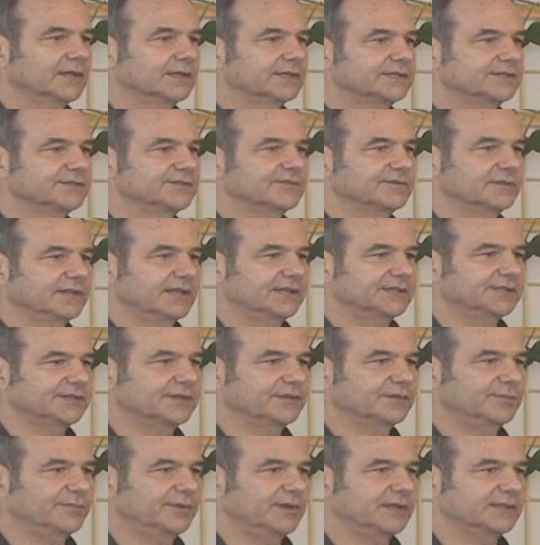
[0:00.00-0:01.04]
This is
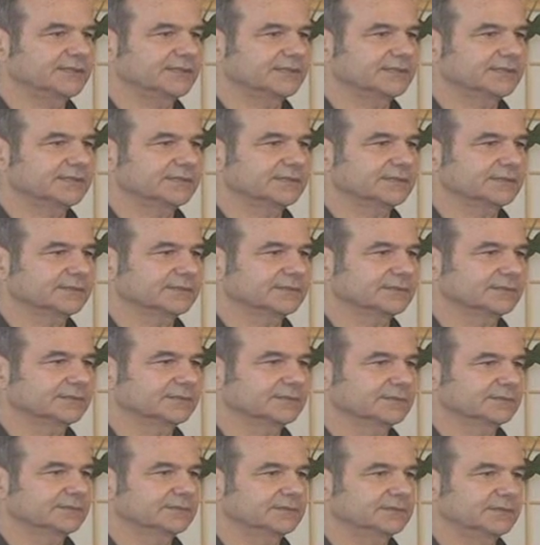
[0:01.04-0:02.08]
relational presence.
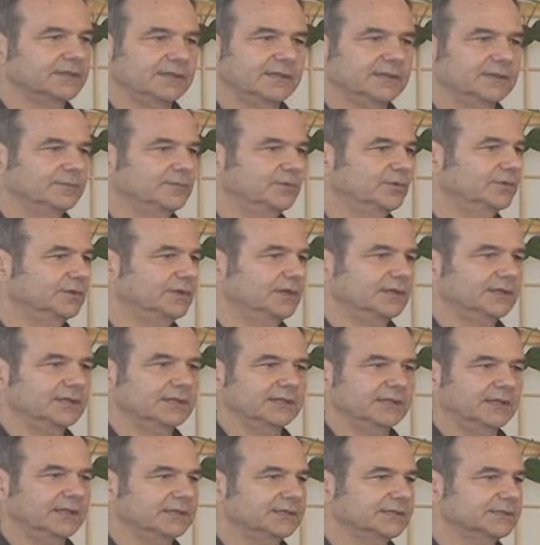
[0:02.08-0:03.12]
Nothing more,
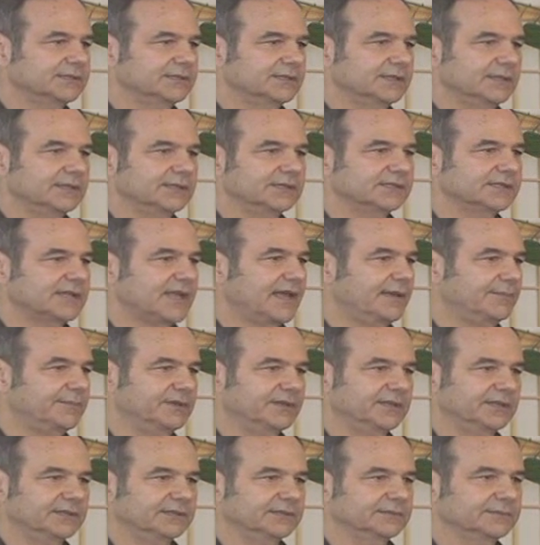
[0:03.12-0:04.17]
nothing less. Nothing's
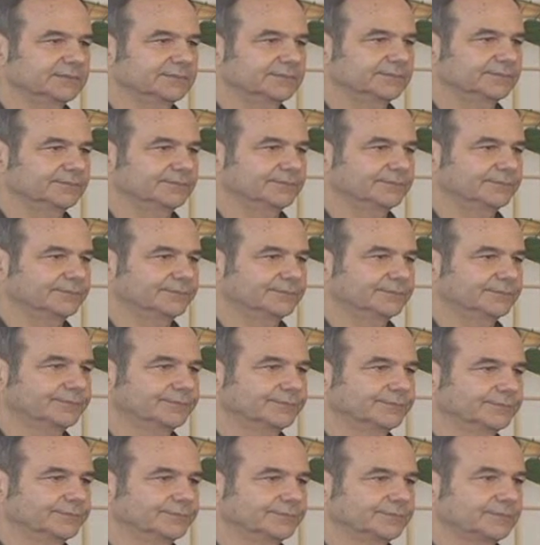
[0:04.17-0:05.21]
happening.
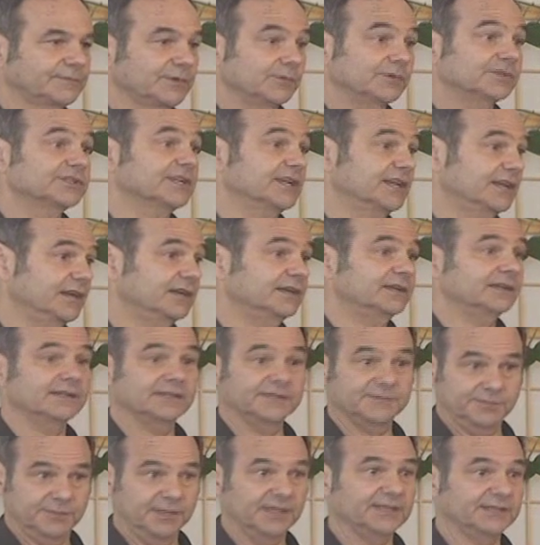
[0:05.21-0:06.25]
We're scared of
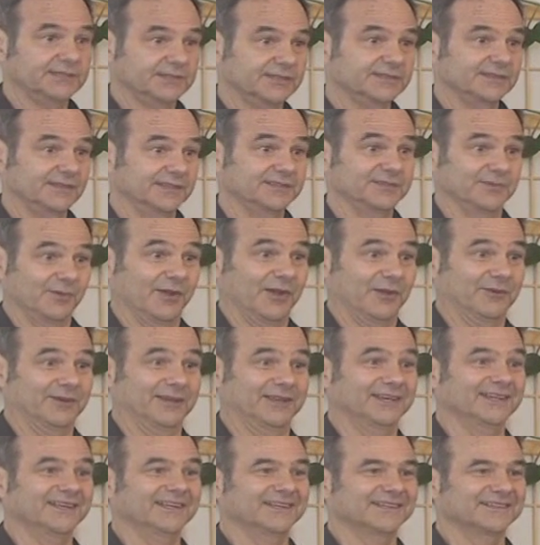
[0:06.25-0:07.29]
this place. That's why
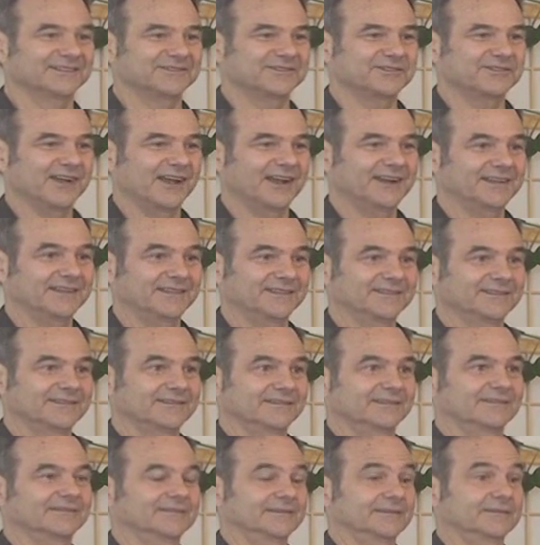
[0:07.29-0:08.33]
we try to.
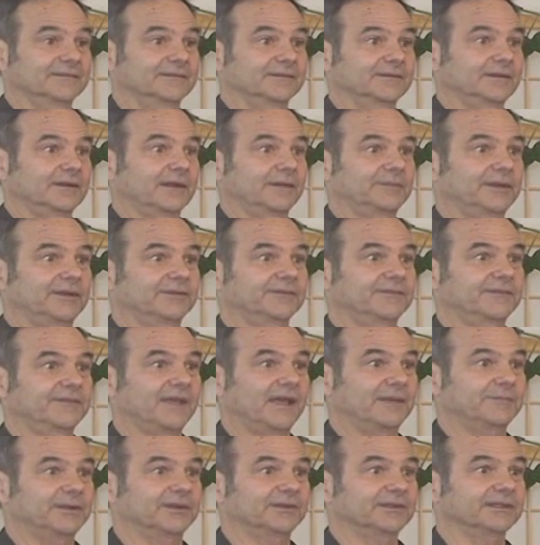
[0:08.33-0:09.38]
I
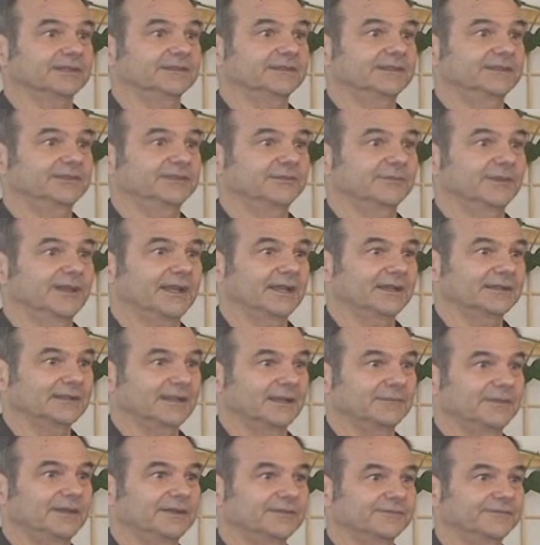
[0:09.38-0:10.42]
better continue.
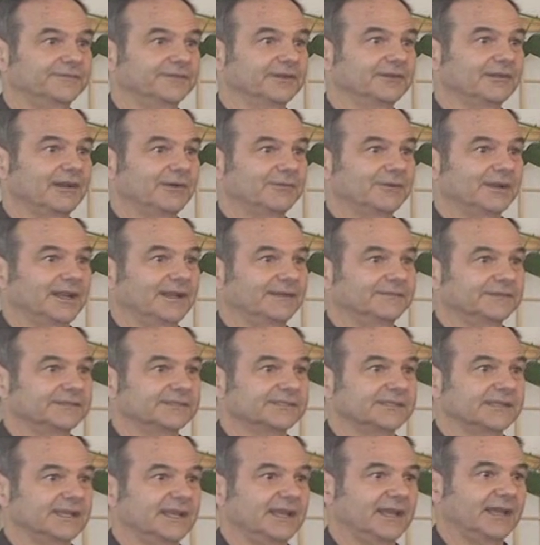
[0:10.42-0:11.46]
I better figure out what I have to
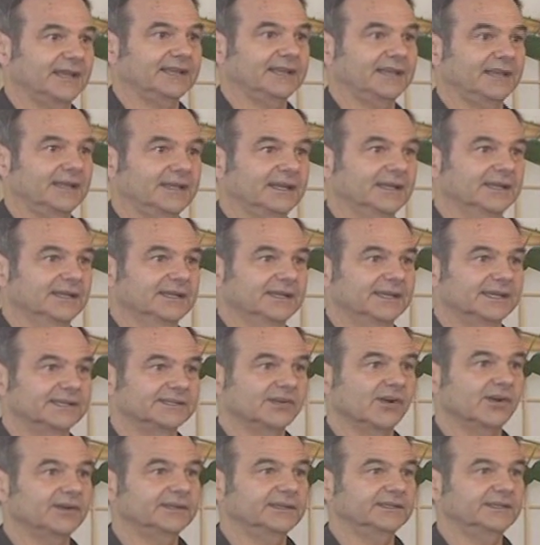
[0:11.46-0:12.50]
say.
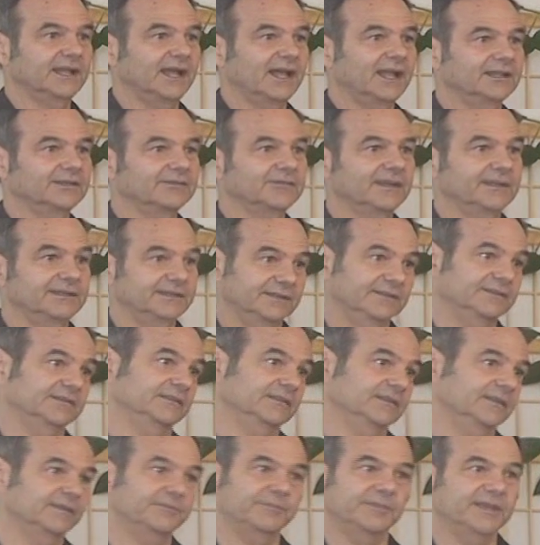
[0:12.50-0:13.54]
It's hard to tolerate
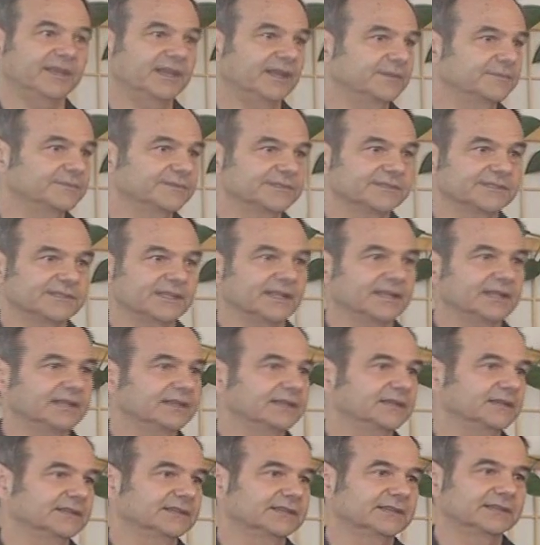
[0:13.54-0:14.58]
until it becomes
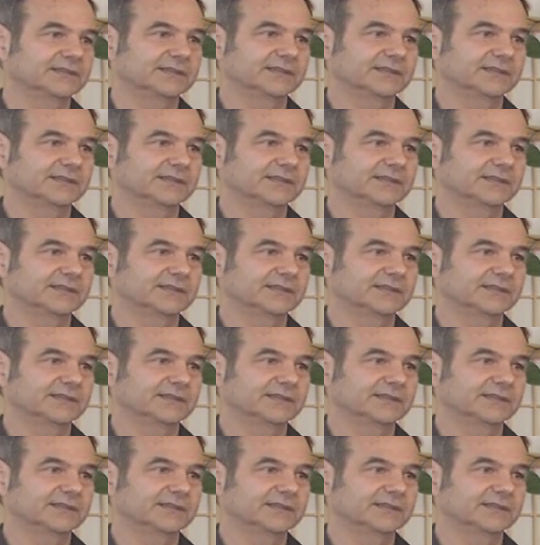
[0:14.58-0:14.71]
like